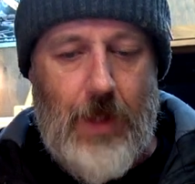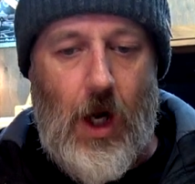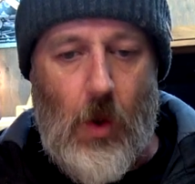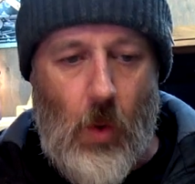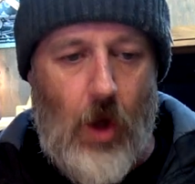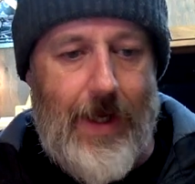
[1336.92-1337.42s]

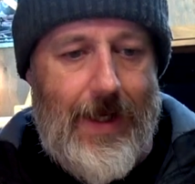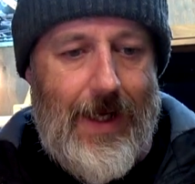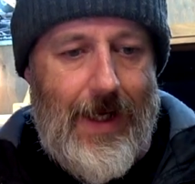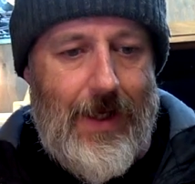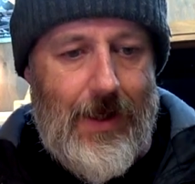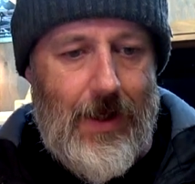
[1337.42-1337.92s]
I want to
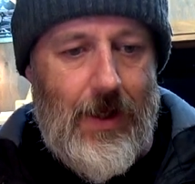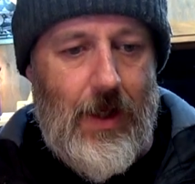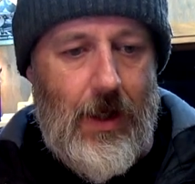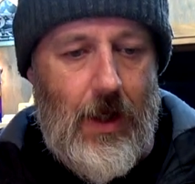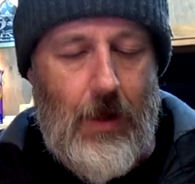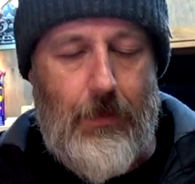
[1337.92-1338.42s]
get
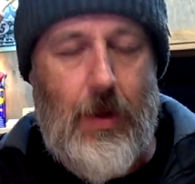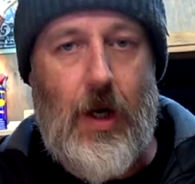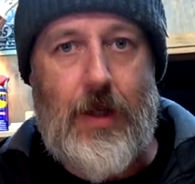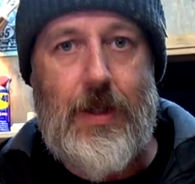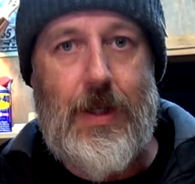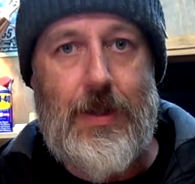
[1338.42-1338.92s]
a
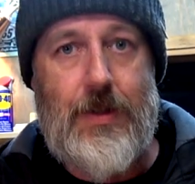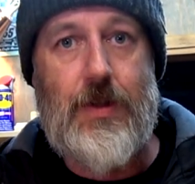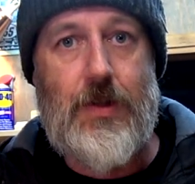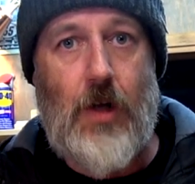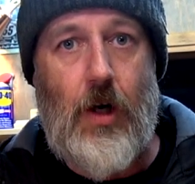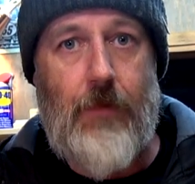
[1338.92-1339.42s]
bike that is
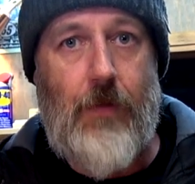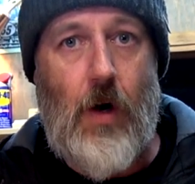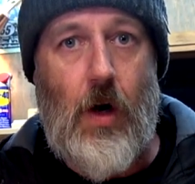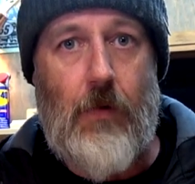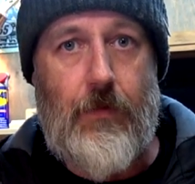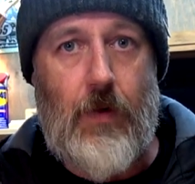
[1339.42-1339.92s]
designed for
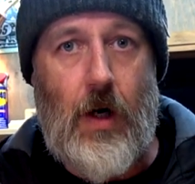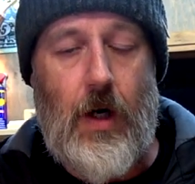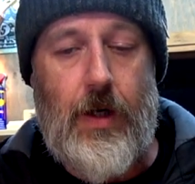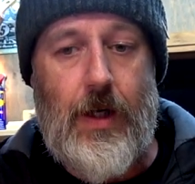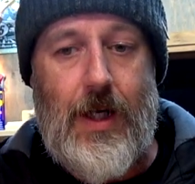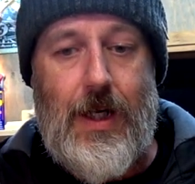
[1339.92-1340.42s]

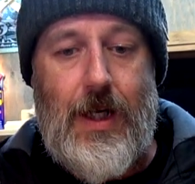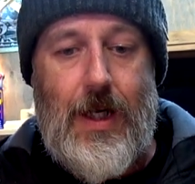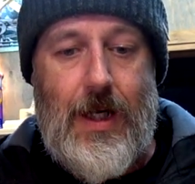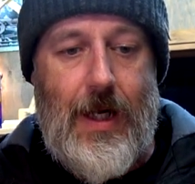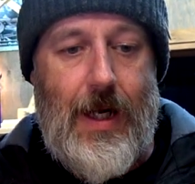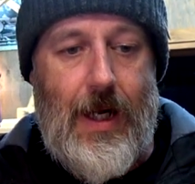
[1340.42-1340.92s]
off-road,
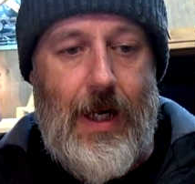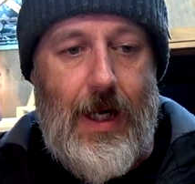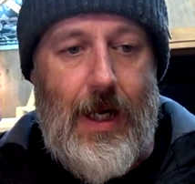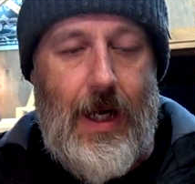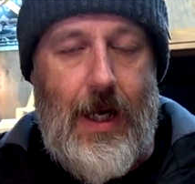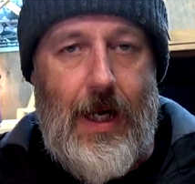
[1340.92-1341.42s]

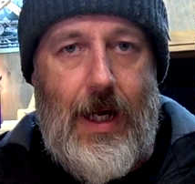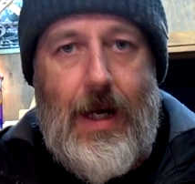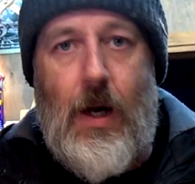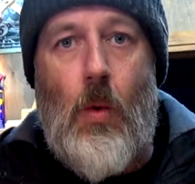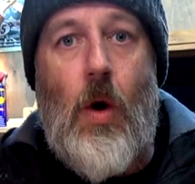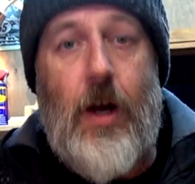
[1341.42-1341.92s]
and
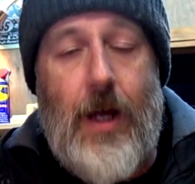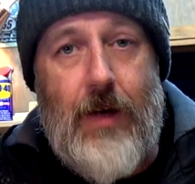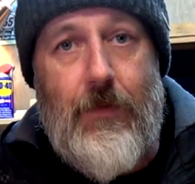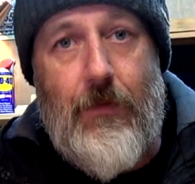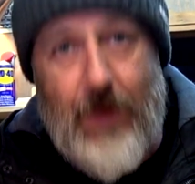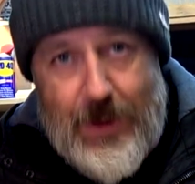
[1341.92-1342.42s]
I want to
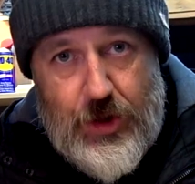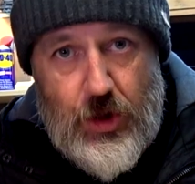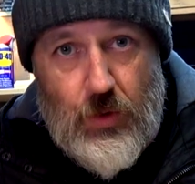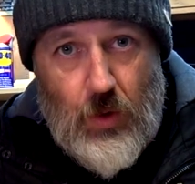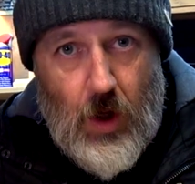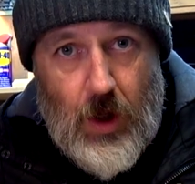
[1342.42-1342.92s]

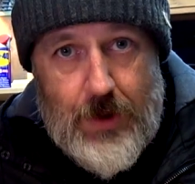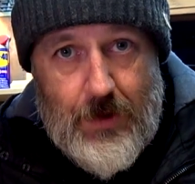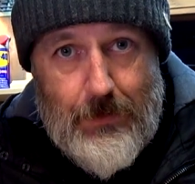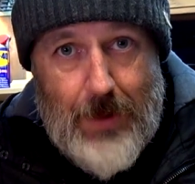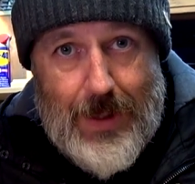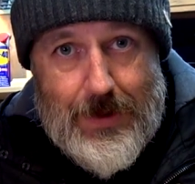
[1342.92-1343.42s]
adventurize
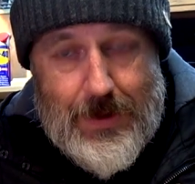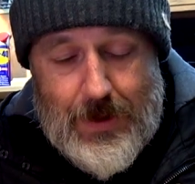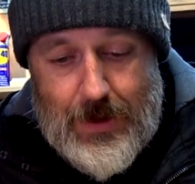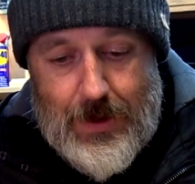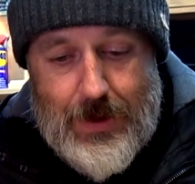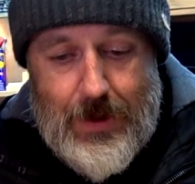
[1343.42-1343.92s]
it,
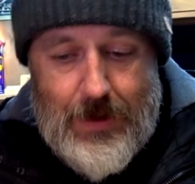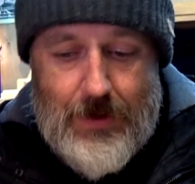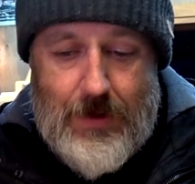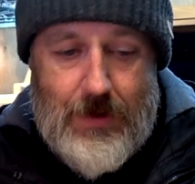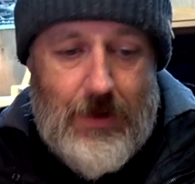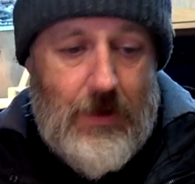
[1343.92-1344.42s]
basically,
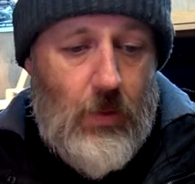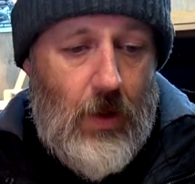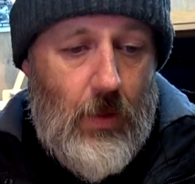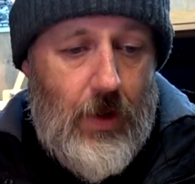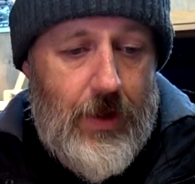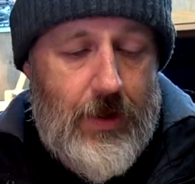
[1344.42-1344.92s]
is what I
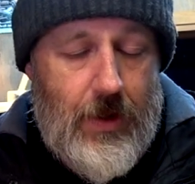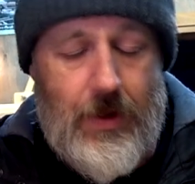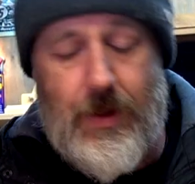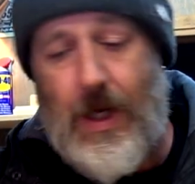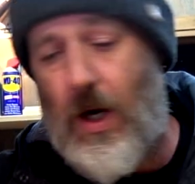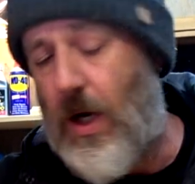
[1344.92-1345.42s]
want to
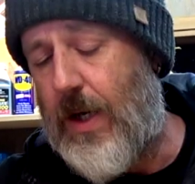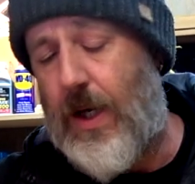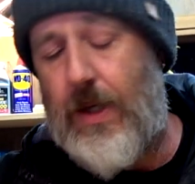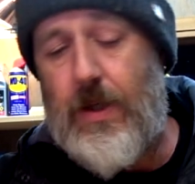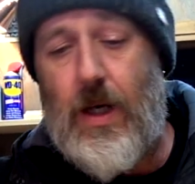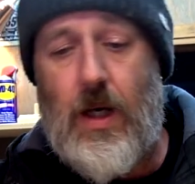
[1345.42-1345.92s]
do. Now, I
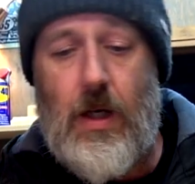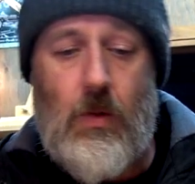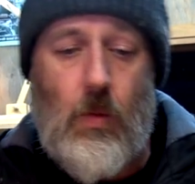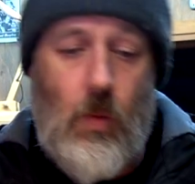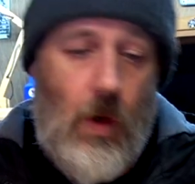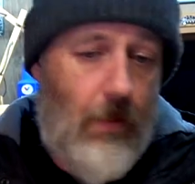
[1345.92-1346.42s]
don't know
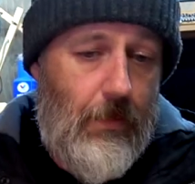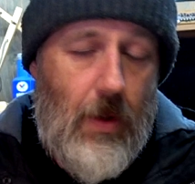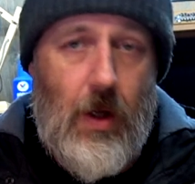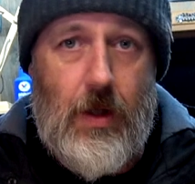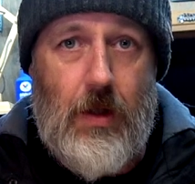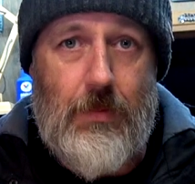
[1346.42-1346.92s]
what
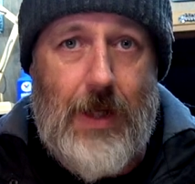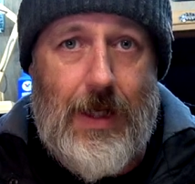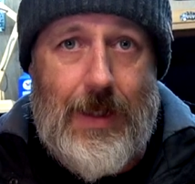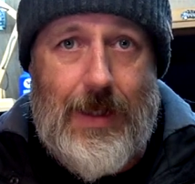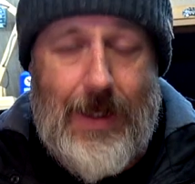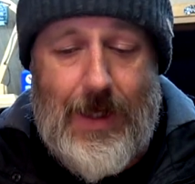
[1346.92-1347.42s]
bike I'm going
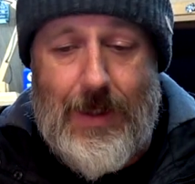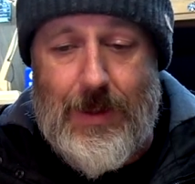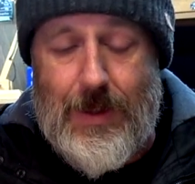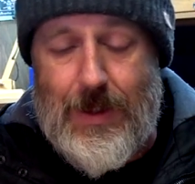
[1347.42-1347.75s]
to get.